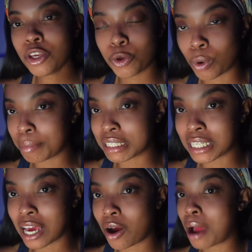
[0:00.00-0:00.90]
You are
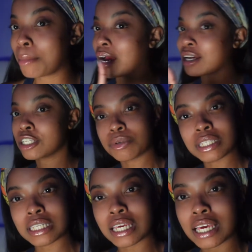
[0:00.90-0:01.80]
missing out. I'm not going to spill
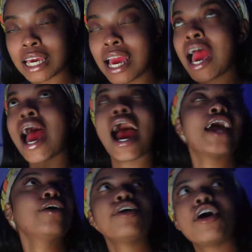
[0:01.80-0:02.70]
the tea.
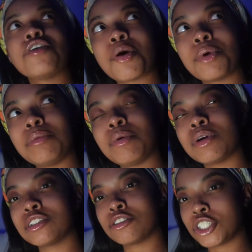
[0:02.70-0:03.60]
I don't know if I want to be
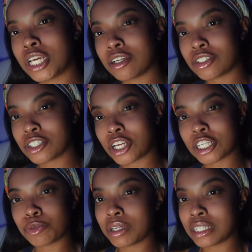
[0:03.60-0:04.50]
one of those channels to
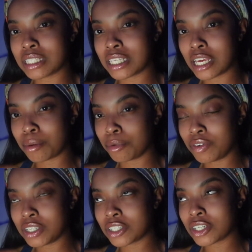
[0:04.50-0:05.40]
start spilling the tea on
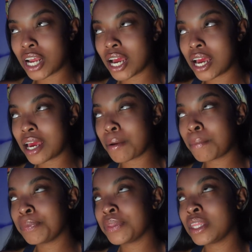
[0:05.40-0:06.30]
movies or not.
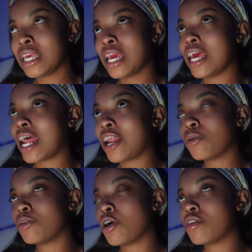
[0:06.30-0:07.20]
And I
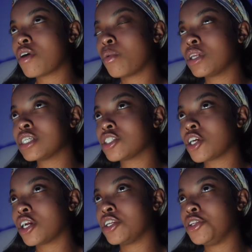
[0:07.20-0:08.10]
don't know if I want to
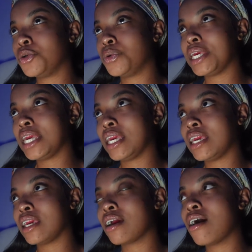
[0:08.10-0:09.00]
start
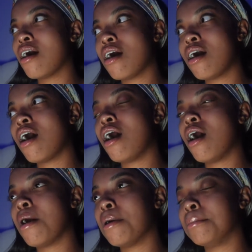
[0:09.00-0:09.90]
doing,
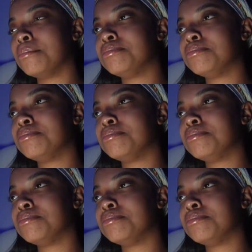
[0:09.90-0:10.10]
I